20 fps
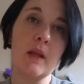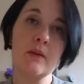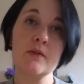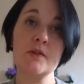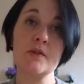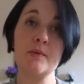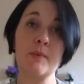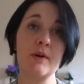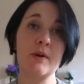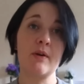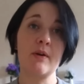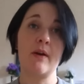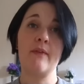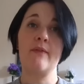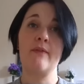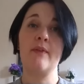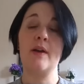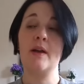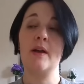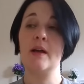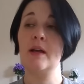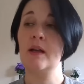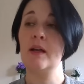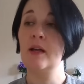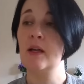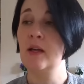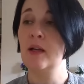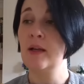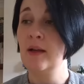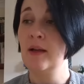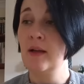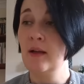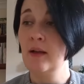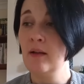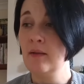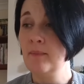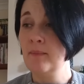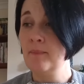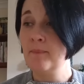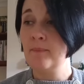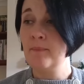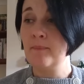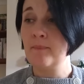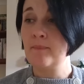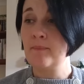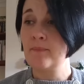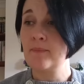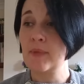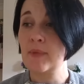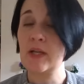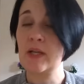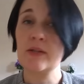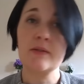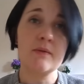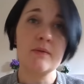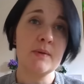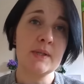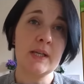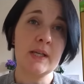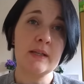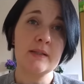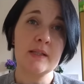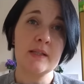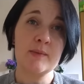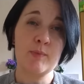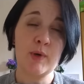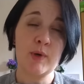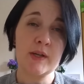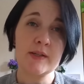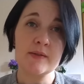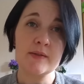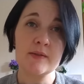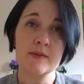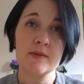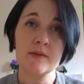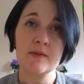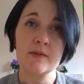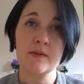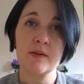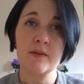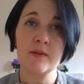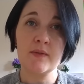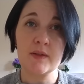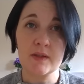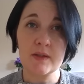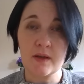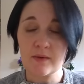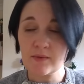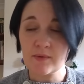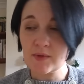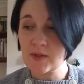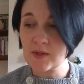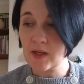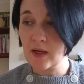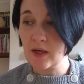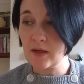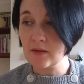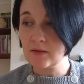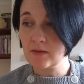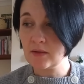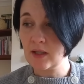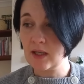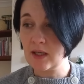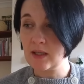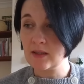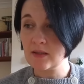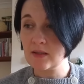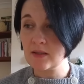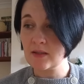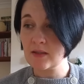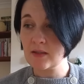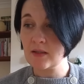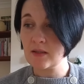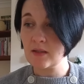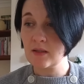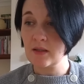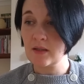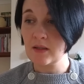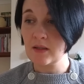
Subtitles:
summer craft fair, because they're always handy as presents if they don't sell, and